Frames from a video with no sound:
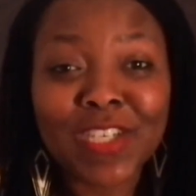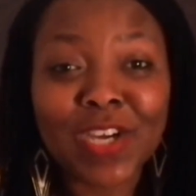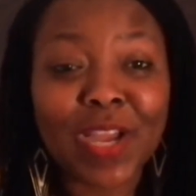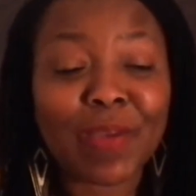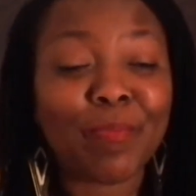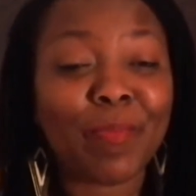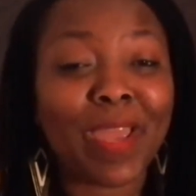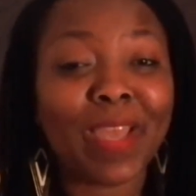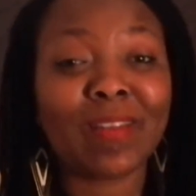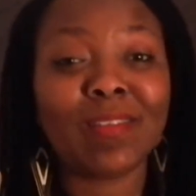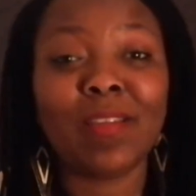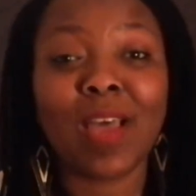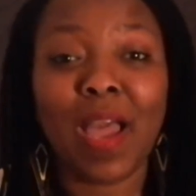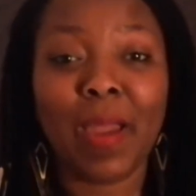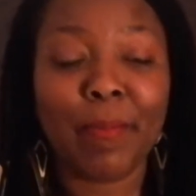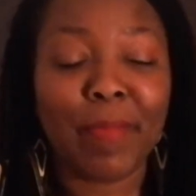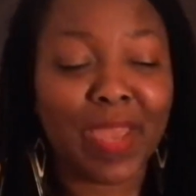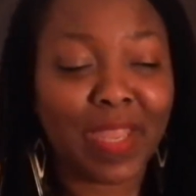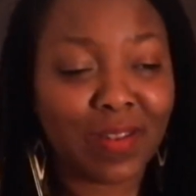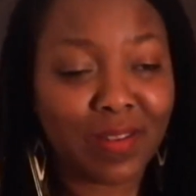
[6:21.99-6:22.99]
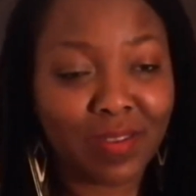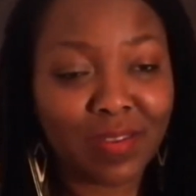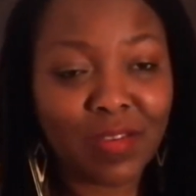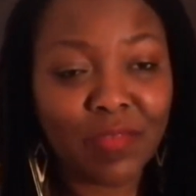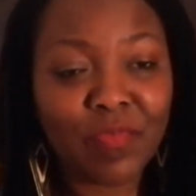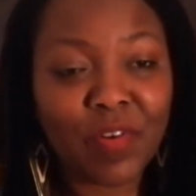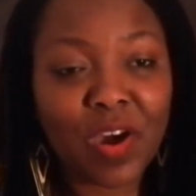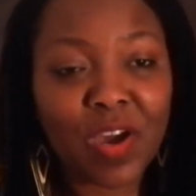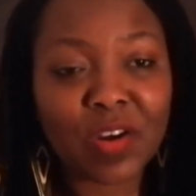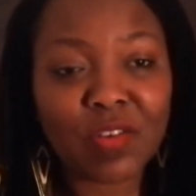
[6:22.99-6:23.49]
I met the
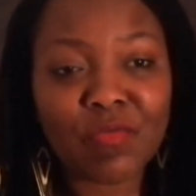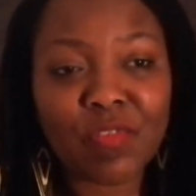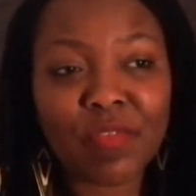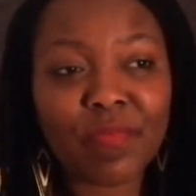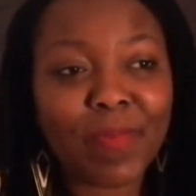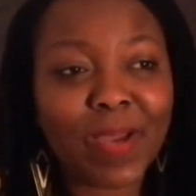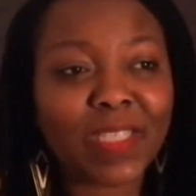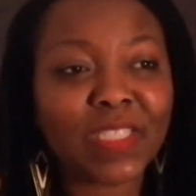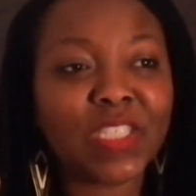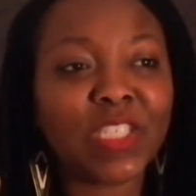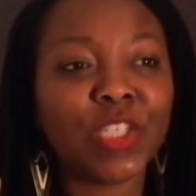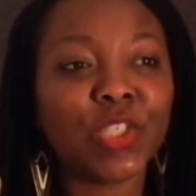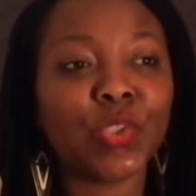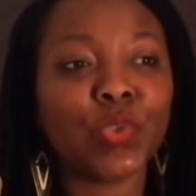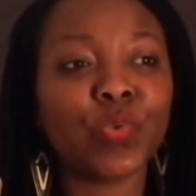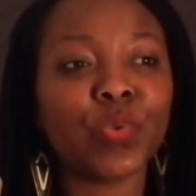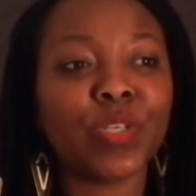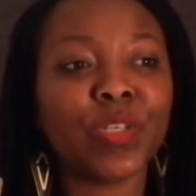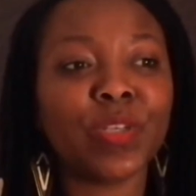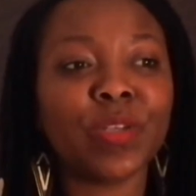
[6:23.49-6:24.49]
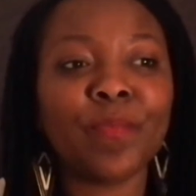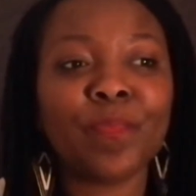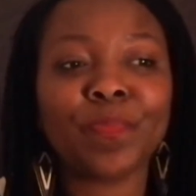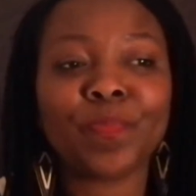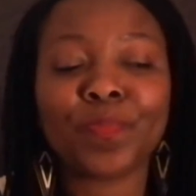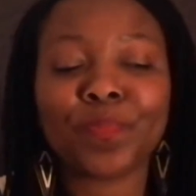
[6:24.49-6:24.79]
father of my children.